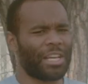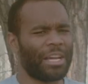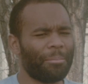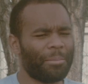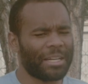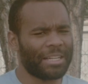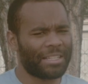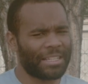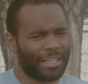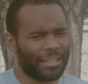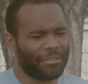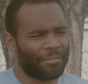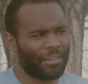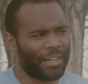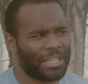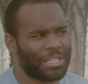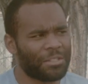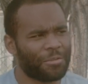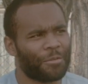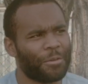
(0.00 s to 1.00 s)
I'm going to take
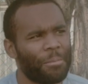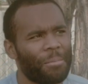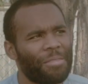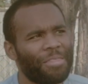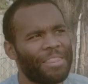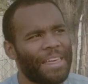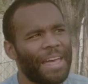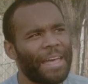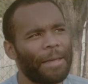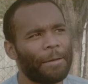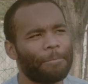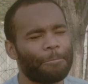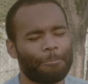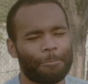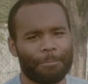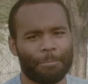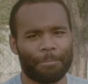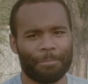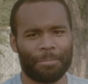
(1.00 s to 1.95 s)
advice from them